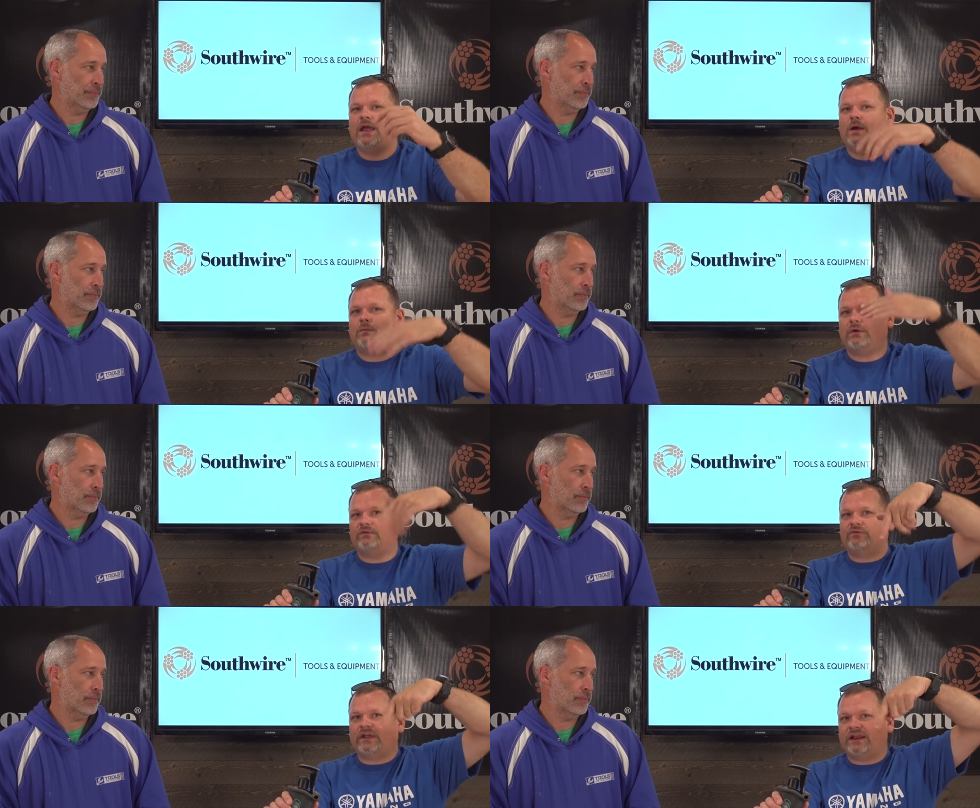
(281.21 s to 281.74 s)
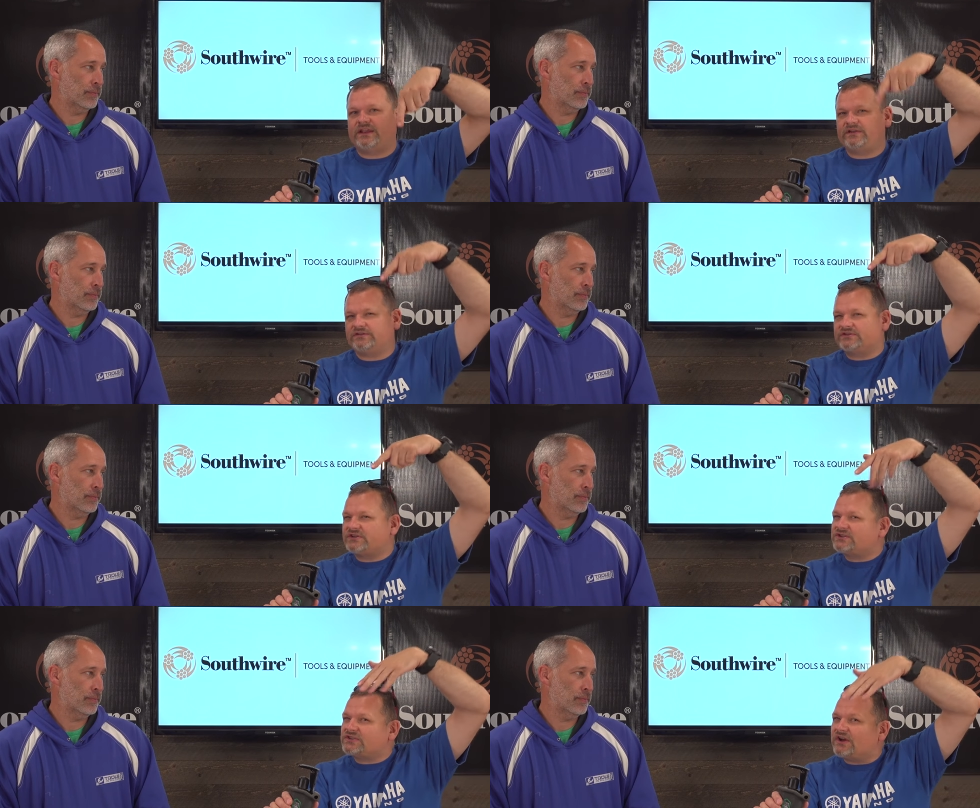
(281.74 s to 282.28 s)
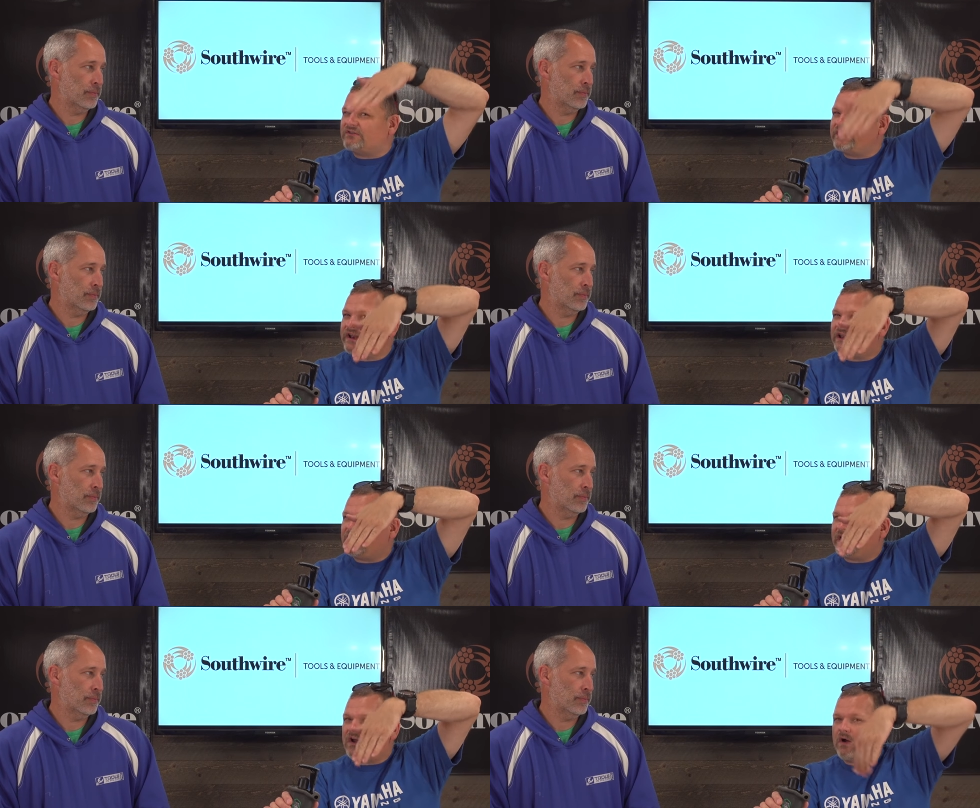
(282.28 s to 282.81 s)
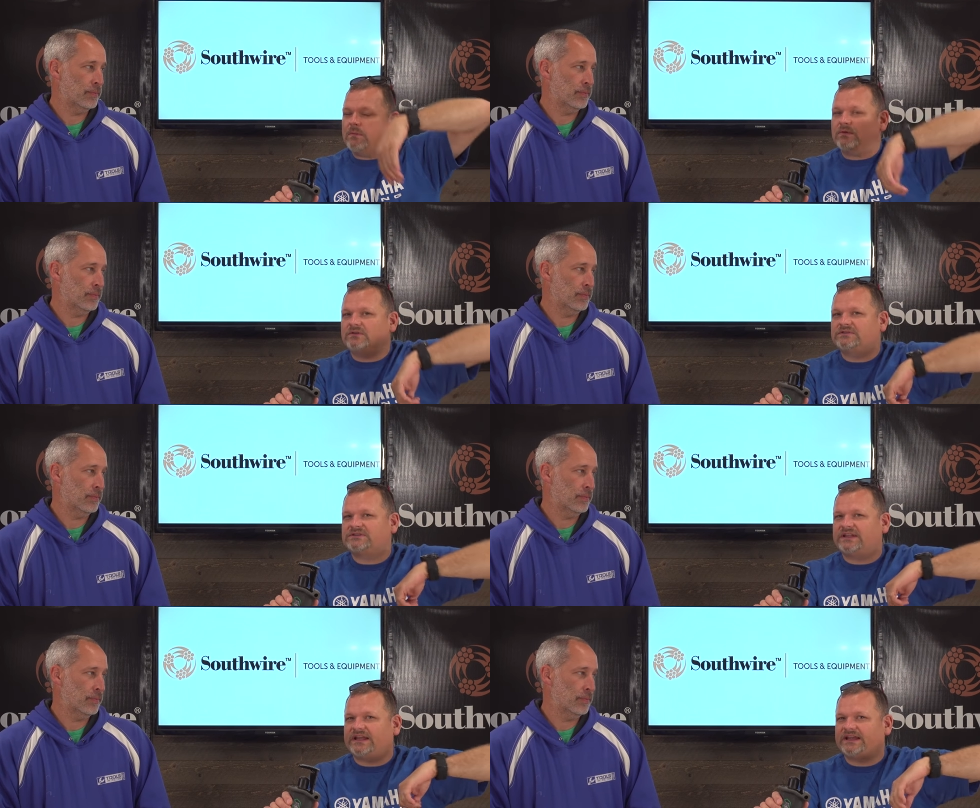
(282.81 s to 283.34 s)
Speaker 1: When really, you're just shoving it like
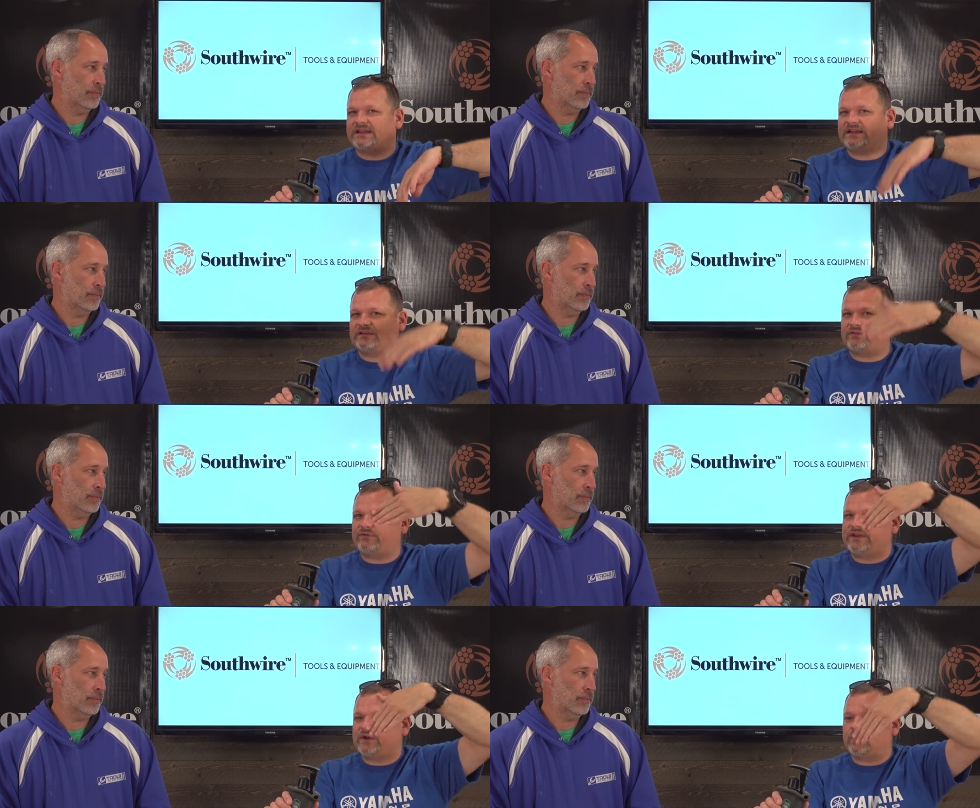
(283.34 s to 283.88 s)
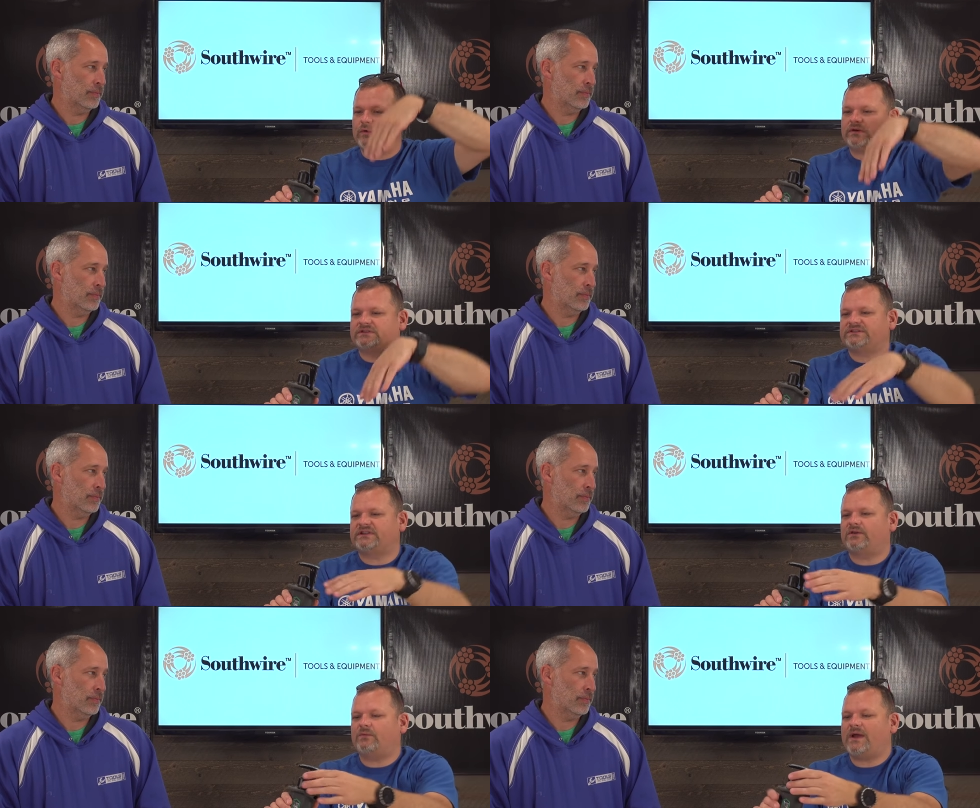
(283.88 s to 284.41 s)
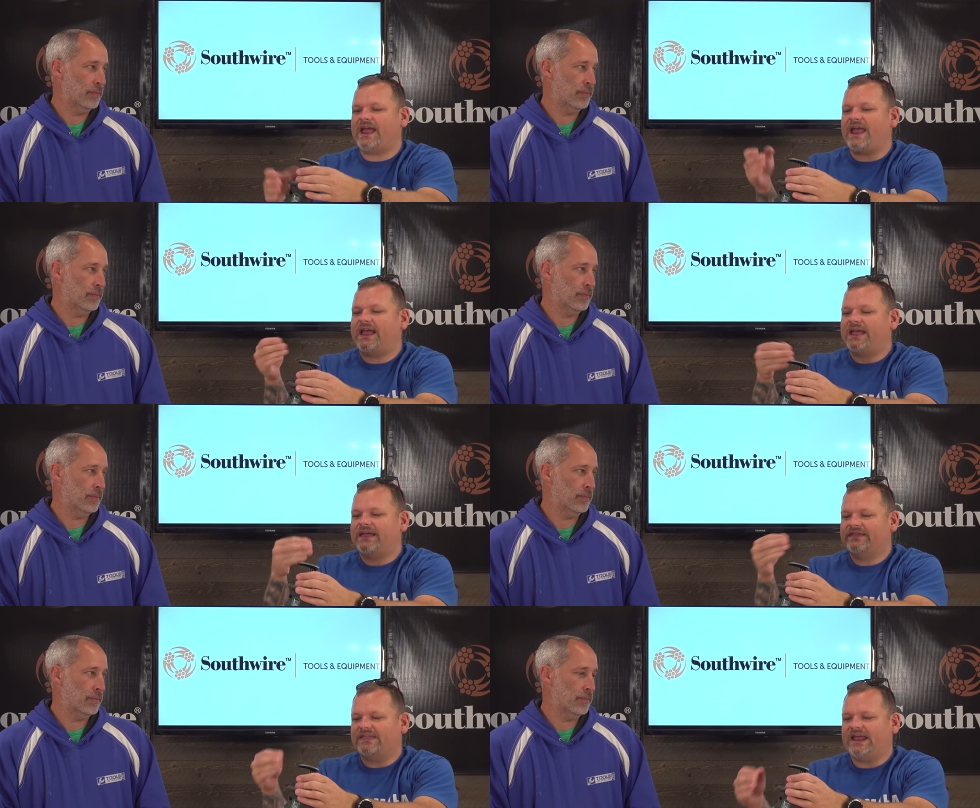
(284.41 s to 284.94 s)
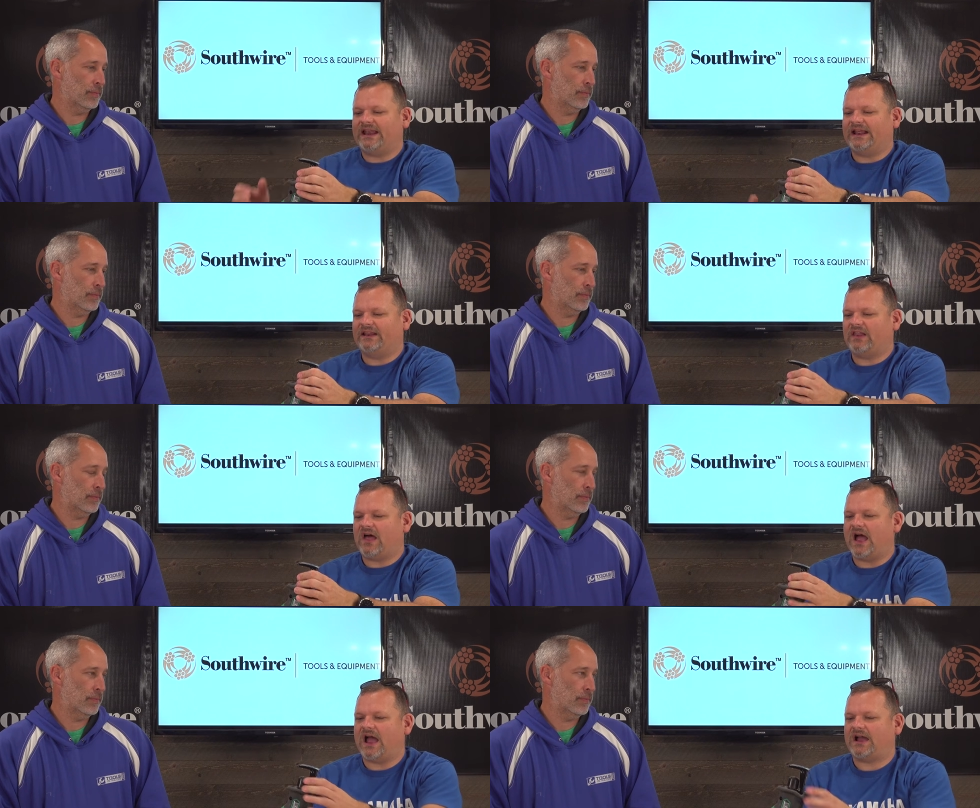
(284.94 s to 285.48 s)
almost like three quarters of the way. Then it
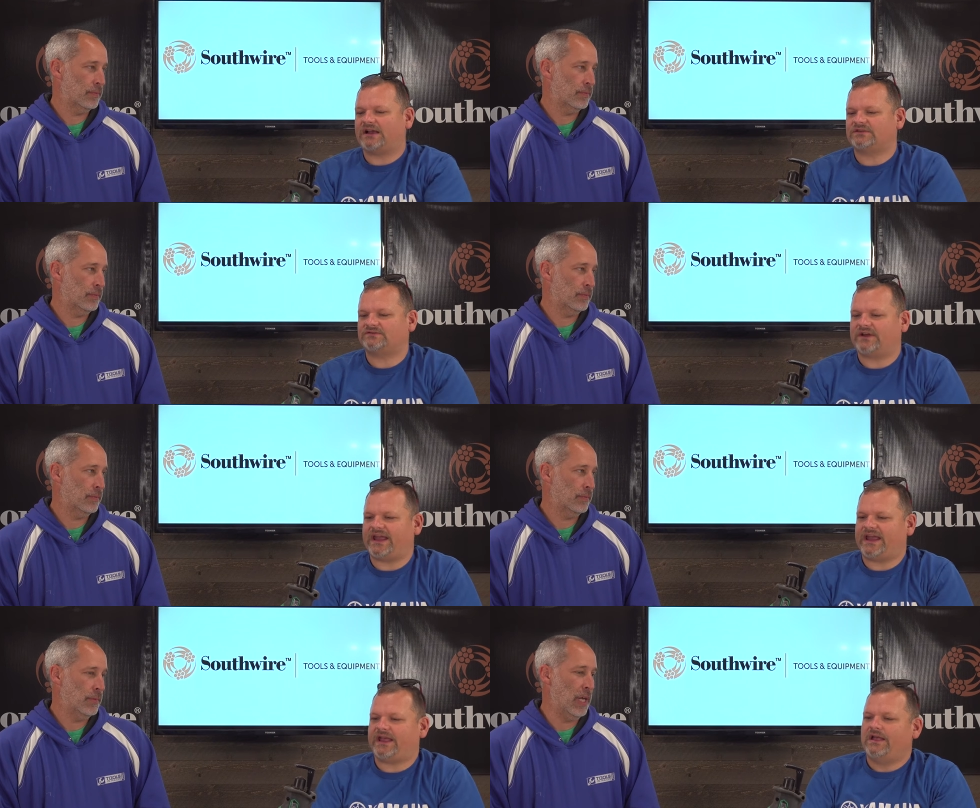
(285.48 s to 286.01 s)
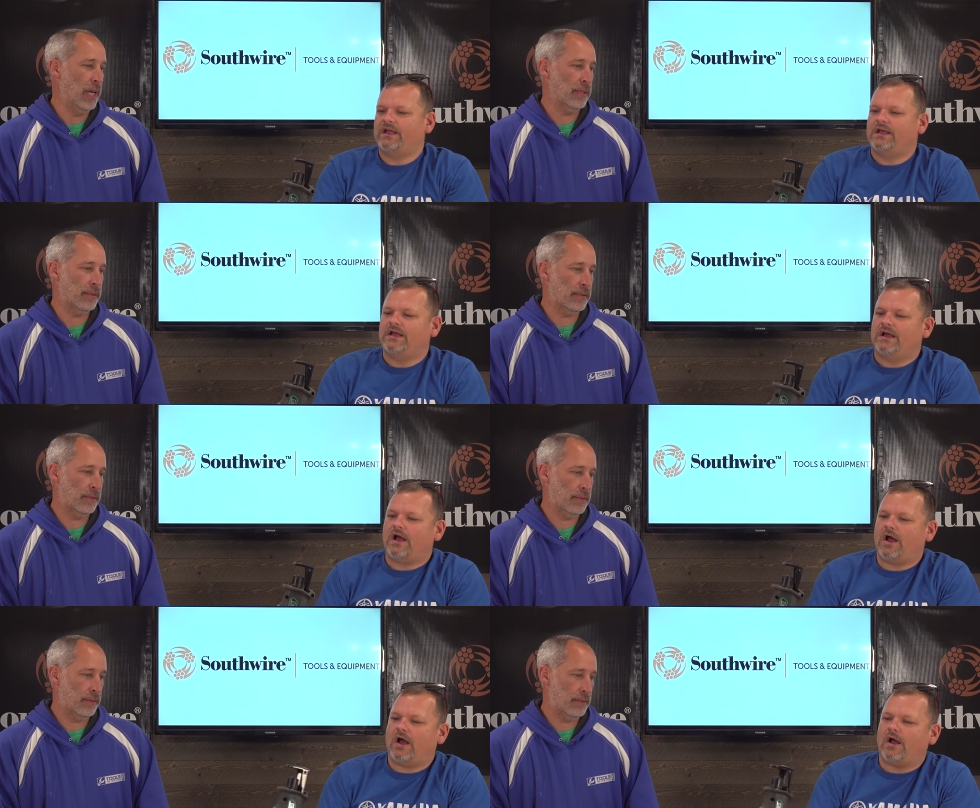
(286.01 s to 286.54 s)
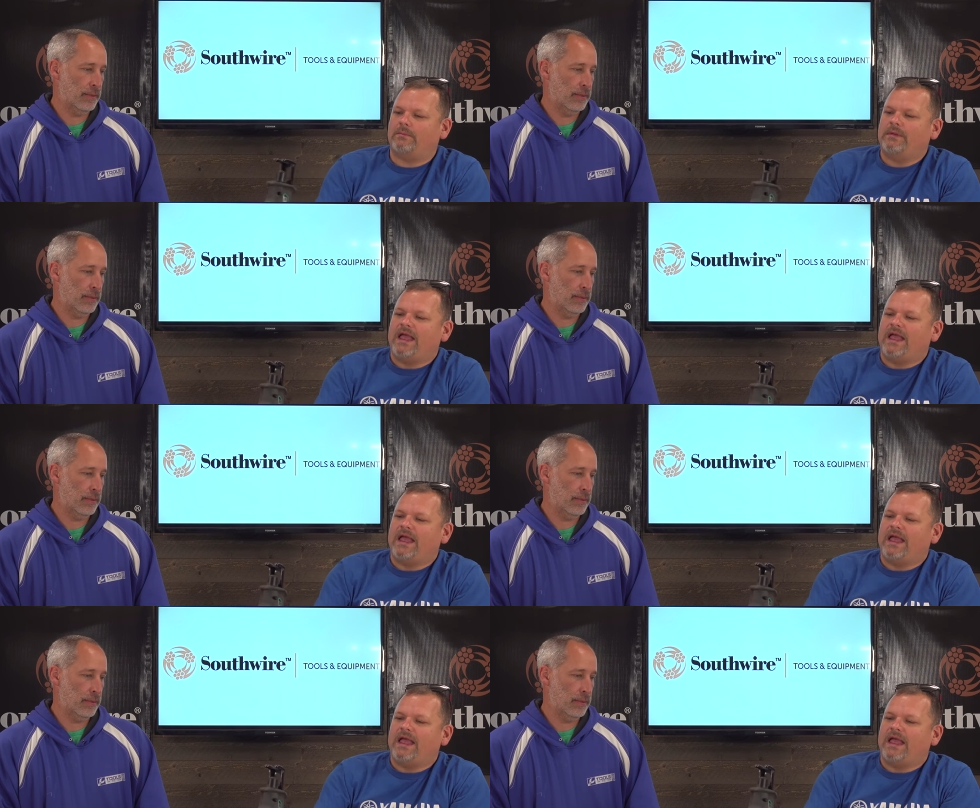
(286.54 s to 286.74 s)
locks, right? Yes. Um,